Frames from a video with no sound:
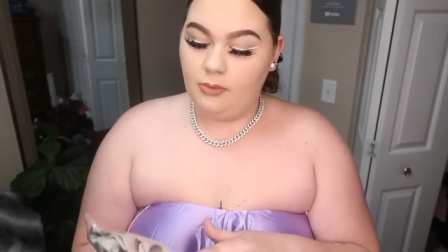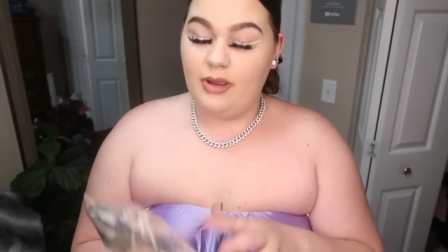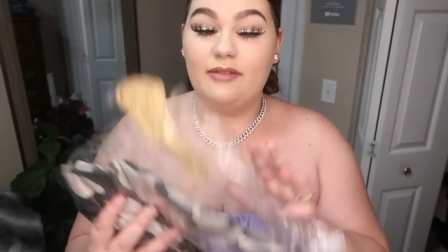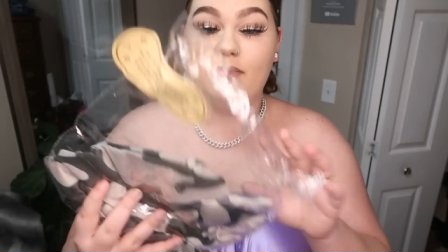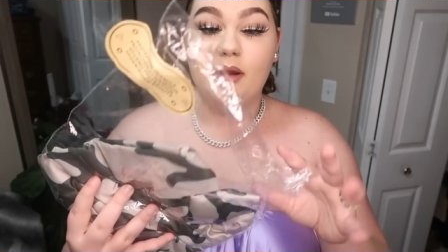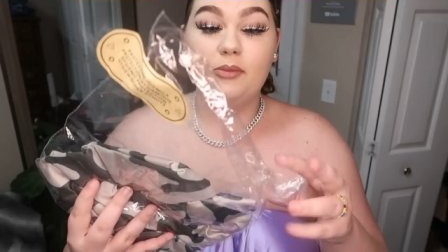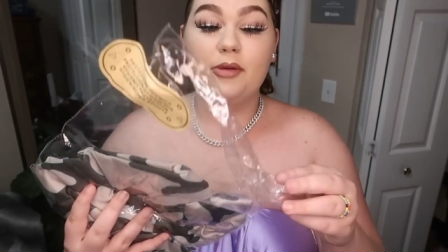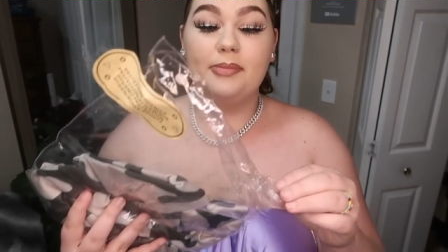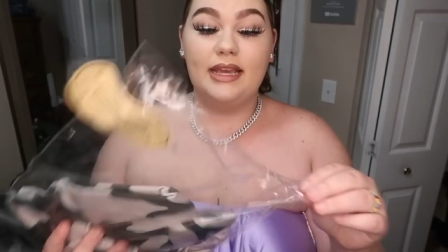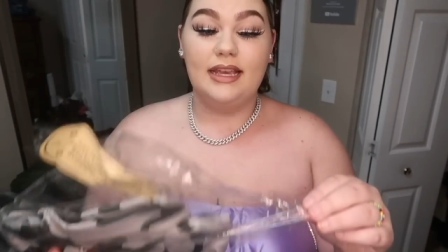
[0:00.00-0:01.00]
We have one
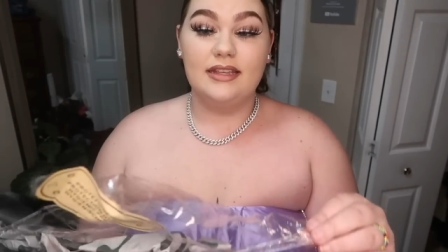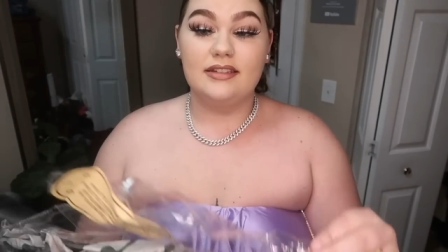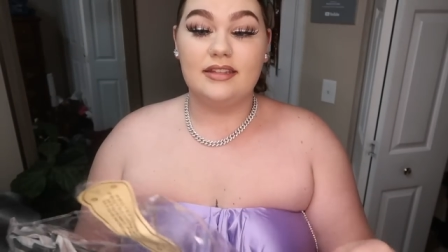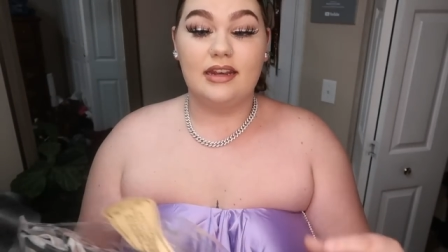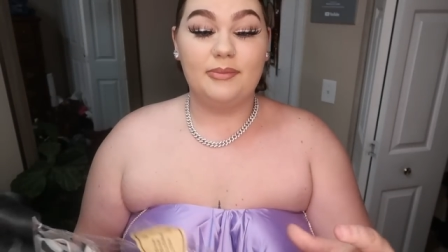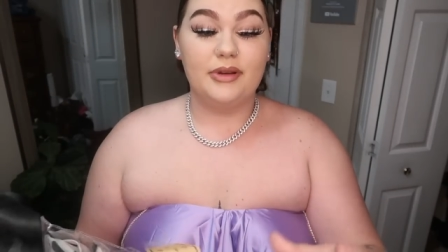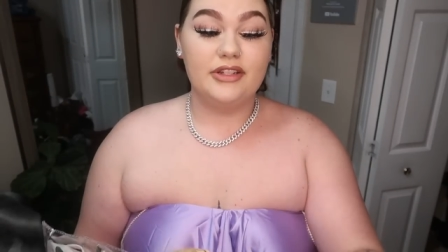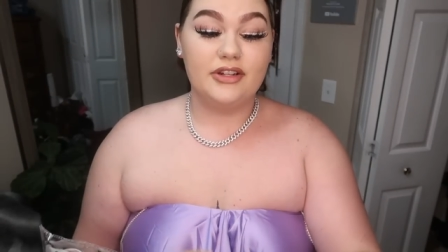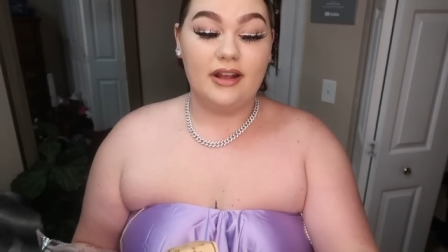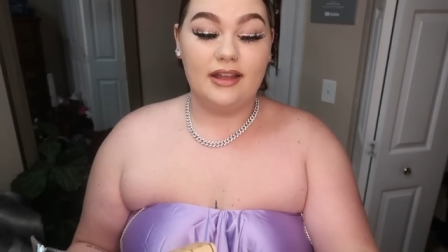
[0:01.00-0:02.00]
more piece, and I'm pretty
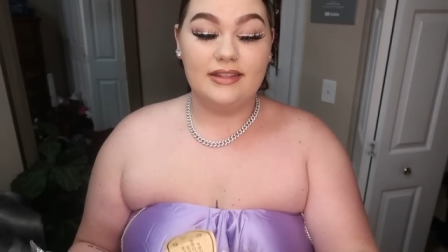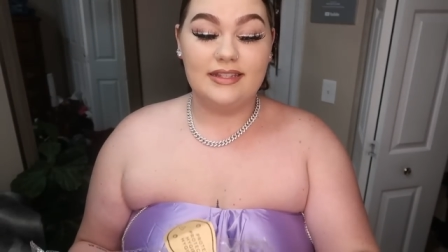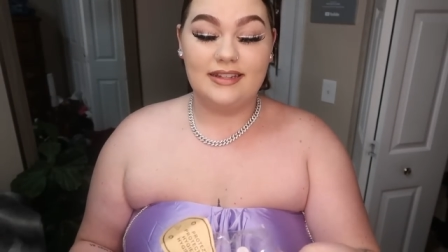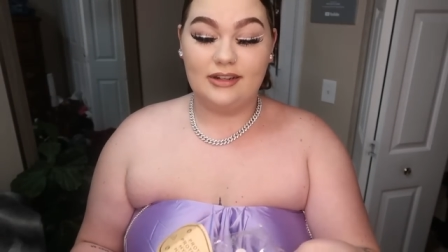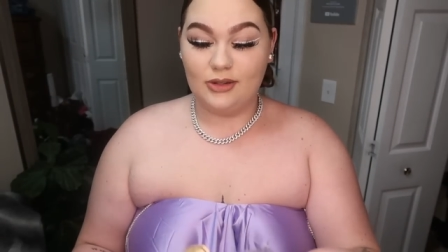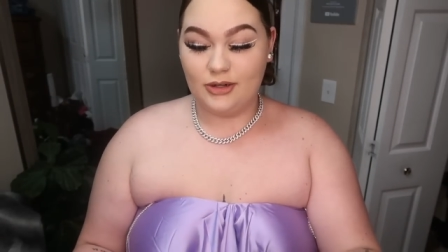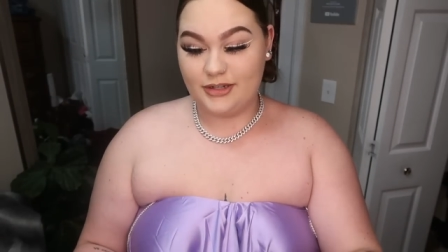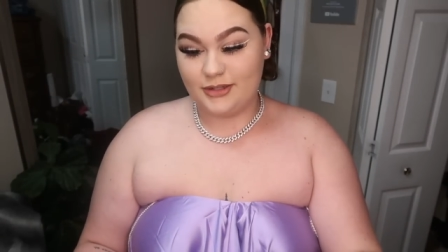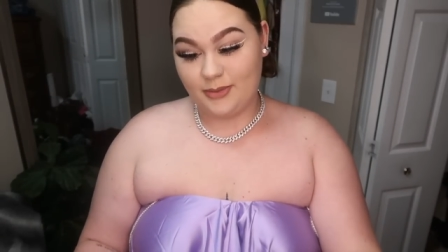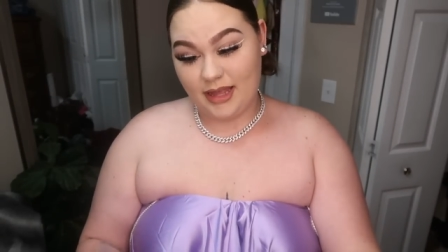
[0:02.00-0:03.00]
sure I got this in a
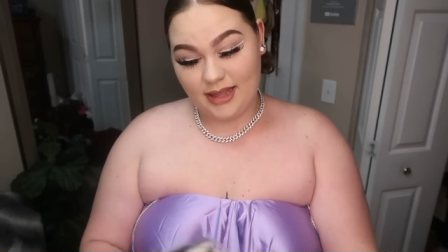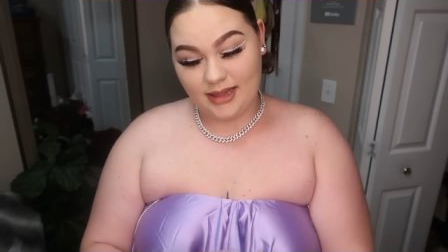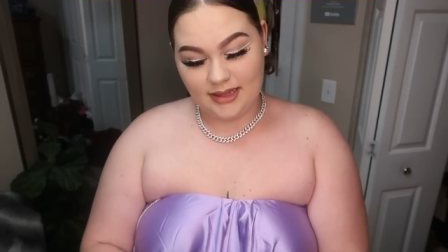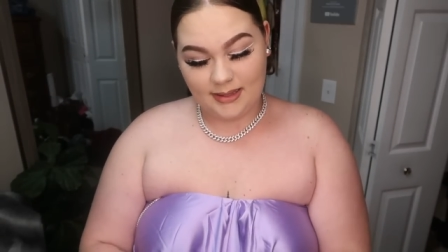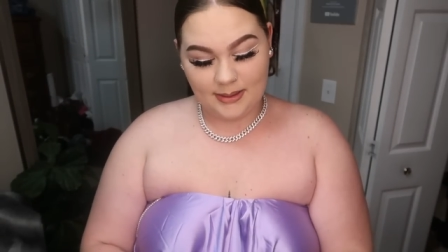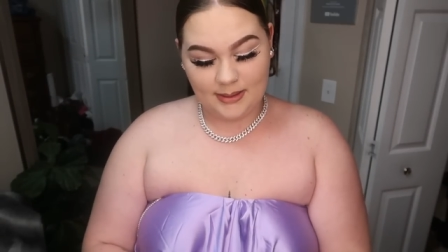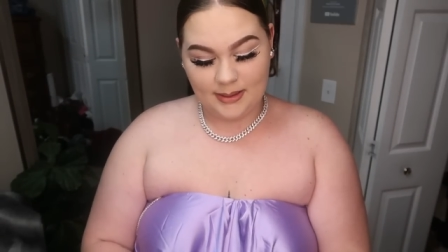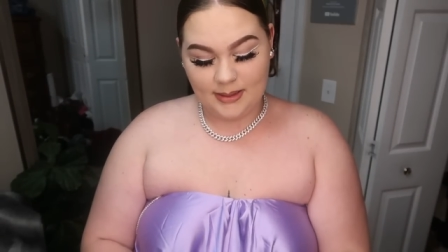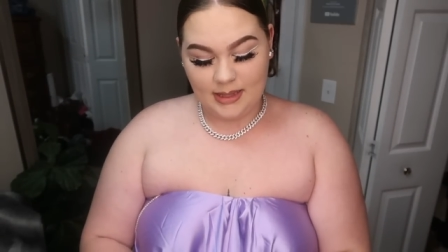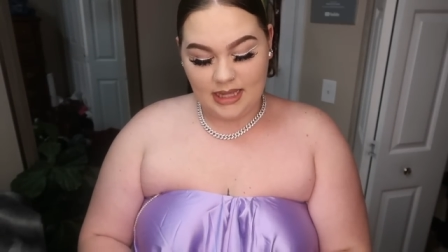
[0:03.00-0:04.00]
large as well,
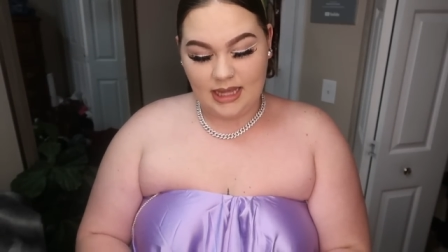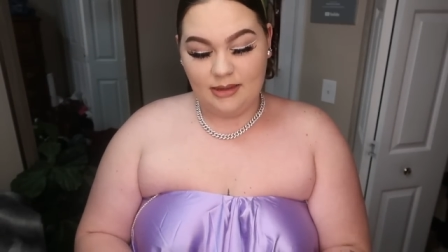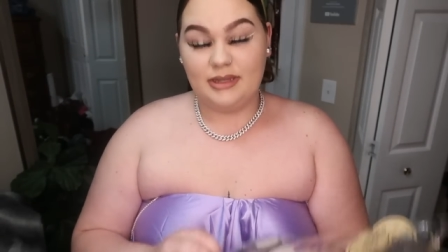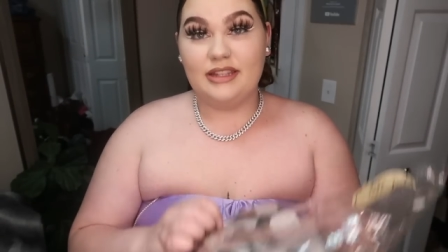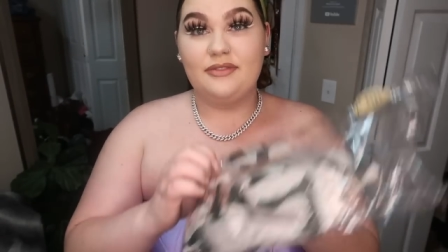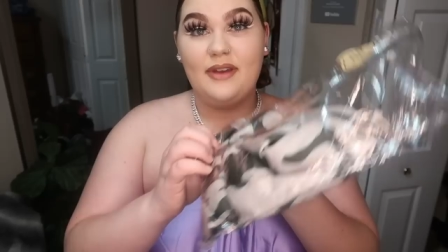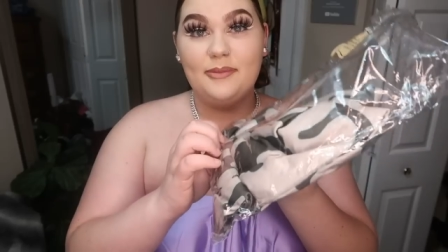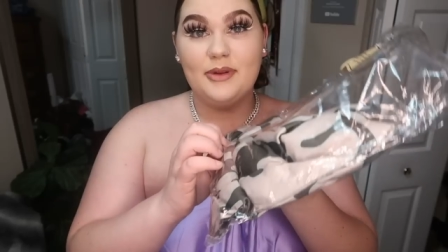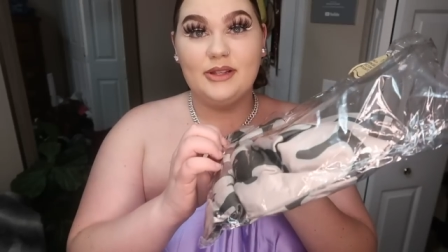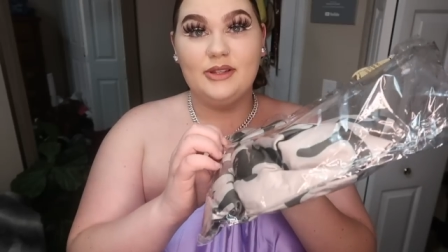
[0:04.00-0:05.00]
but the
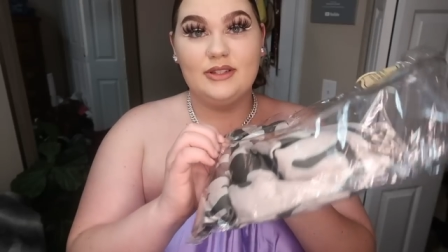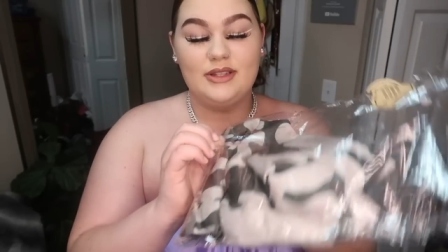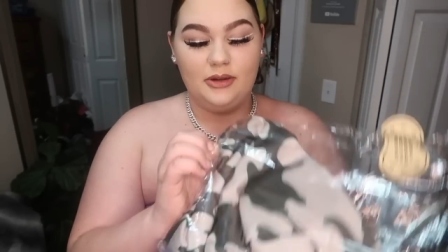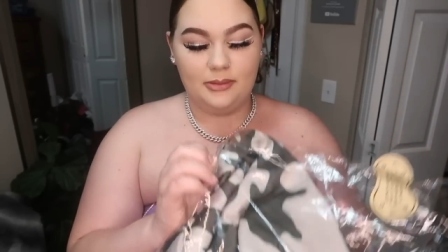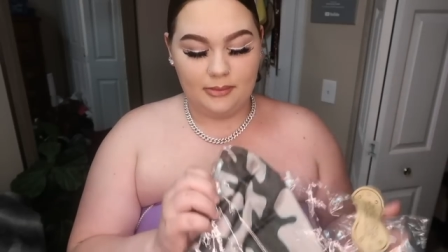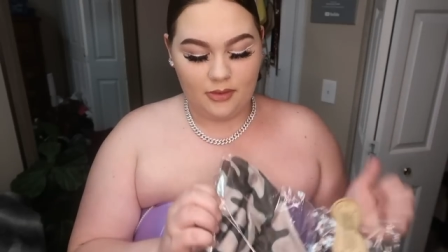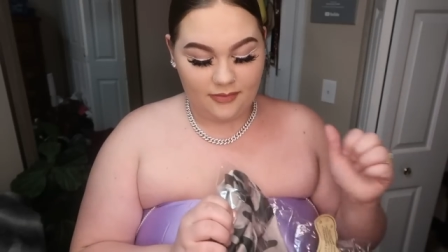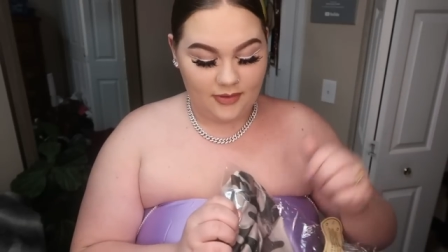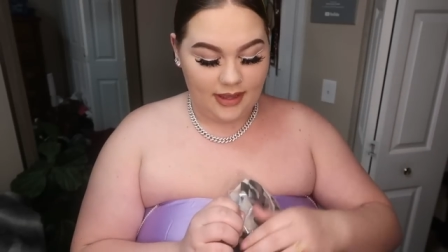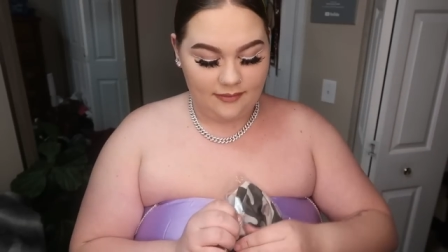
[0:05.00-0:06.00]
fabric looks a little bit more
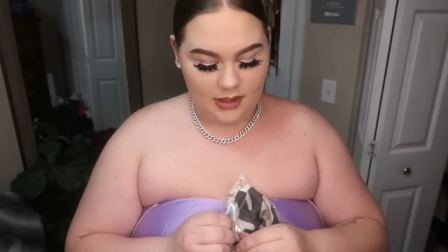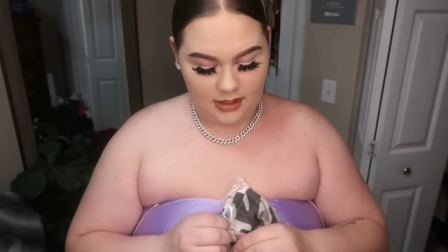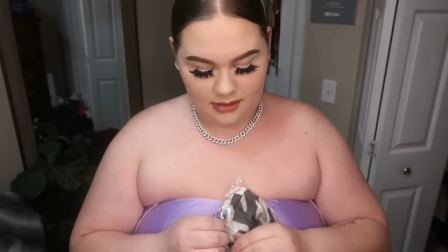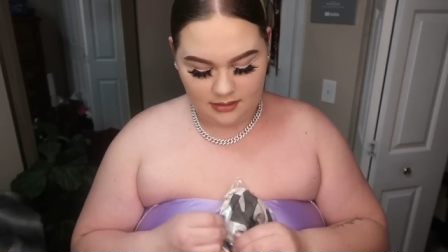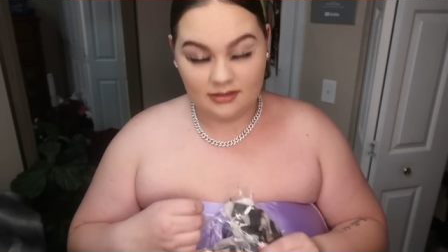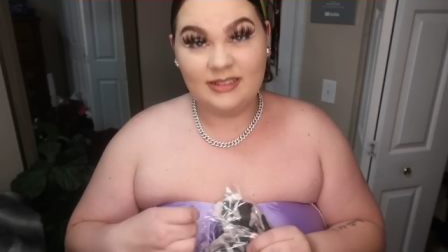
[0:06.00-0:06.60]
forgiving.